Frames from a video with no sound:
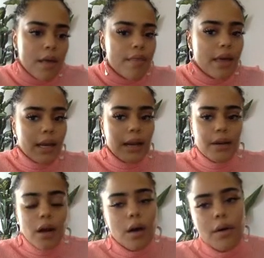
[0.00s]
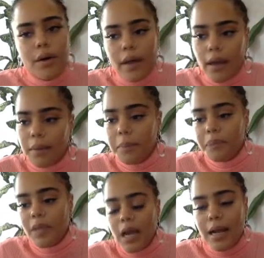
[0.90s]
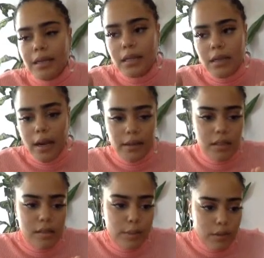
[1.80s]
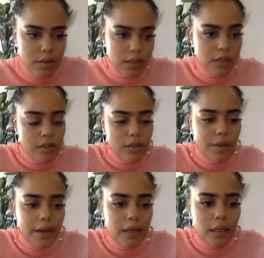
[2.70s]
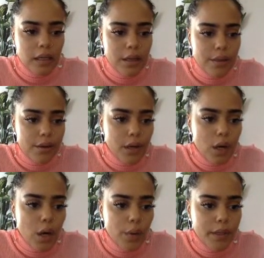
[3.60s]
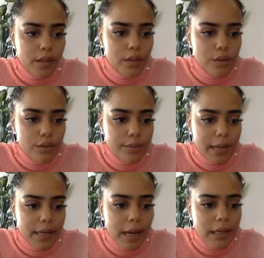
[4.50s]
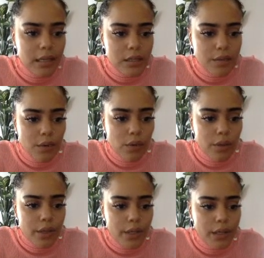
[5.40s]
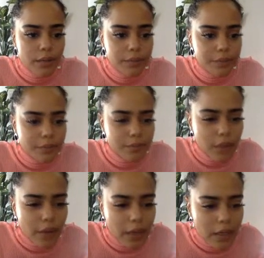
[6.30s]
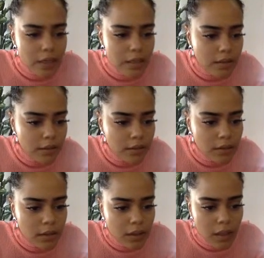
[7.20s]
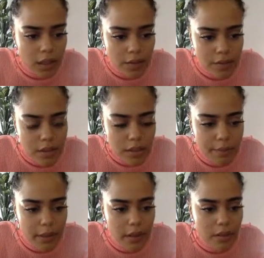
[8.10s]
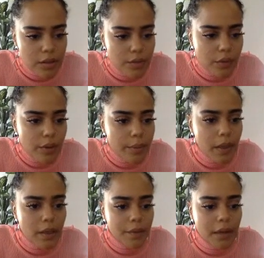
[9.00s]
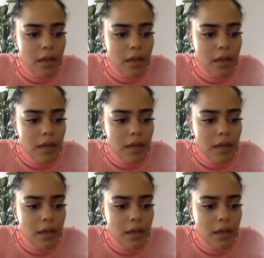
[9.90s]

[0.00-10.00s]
then I know, okay, I need 90s music. So I can either go into my 90s folder. Oh, I guess I don't see my 90s folder, but anyway,